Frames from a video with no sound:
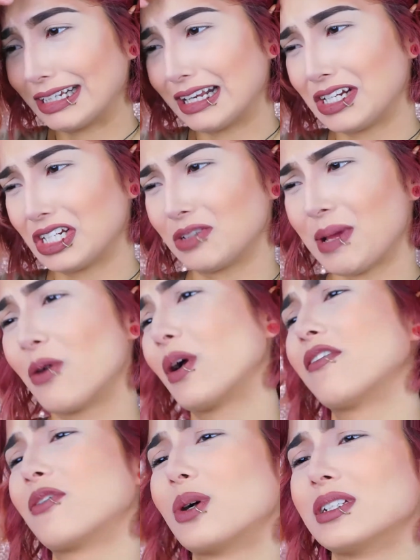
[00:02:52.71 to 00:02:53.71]
and I just make
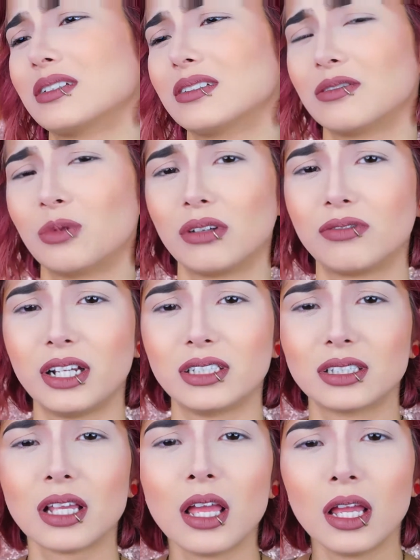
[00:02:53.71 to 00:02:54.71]
weird voices and weird
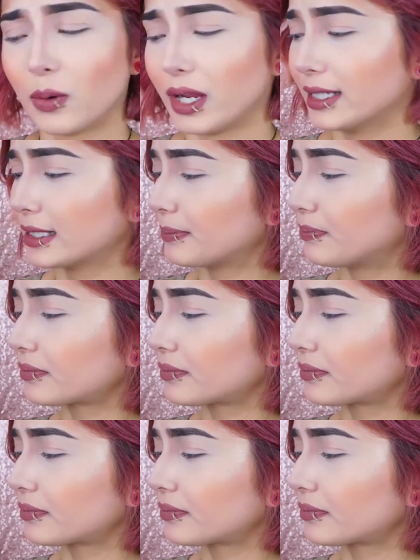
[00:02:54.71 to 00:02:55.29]
faces. Anyways,